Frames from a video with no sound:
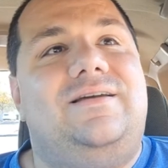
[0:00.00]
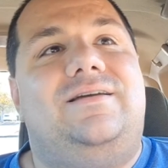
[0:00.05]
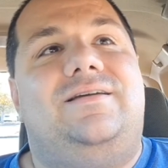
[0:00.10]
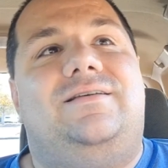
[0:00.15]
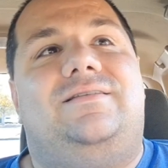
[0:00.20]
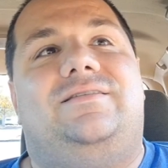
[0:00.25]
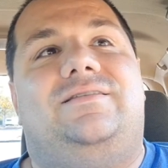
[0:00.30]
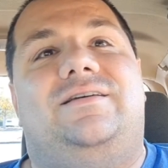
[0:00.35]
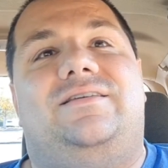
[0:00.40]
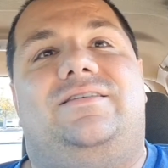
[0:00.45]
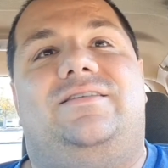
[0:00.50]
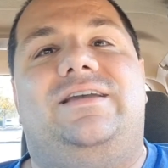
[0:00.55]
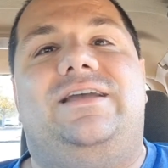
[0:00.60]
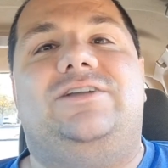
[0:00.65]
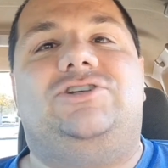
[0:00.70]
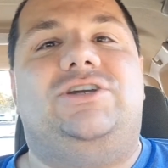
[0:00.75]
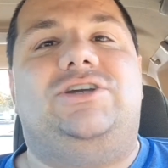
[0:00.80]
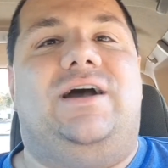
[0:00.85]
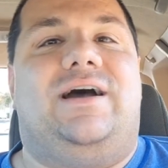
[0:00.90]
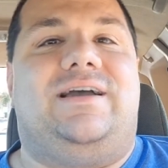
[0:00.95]
The
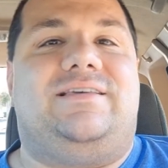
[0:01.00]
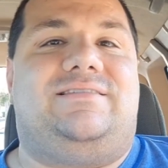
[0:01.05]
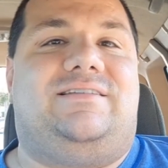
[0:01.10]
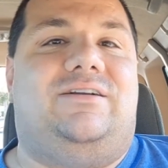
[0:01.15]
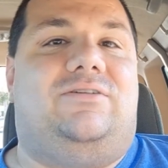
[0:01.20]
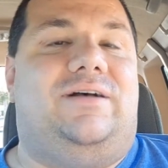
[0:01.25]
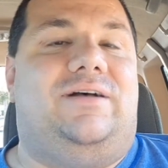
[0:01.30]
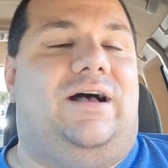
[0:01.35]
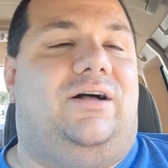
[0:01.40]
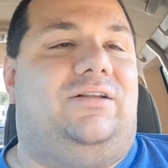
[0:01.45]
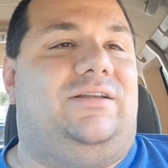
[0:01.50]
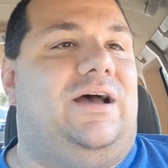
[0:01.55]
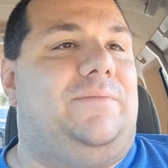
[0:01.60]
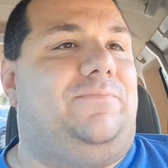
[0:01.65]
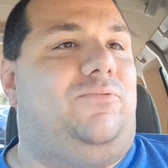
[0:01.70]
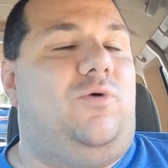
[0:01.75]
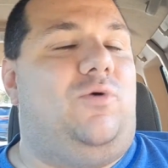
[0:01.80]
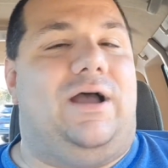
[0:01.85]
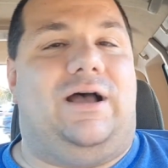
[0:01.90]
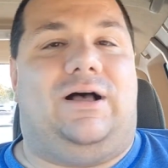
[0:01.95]
CGI still held up
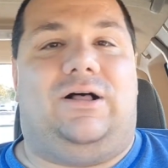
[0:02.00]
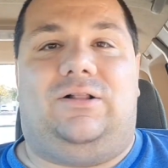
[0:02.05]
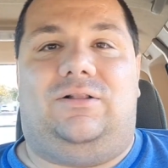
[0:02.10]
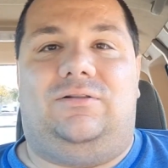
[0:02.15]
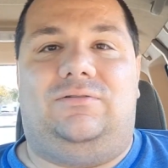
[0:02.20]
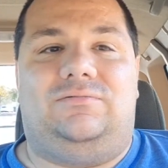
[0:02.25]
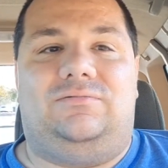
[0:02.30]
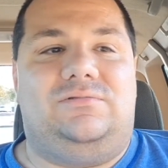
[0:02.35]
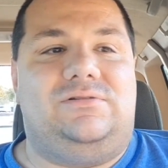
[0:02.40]
well.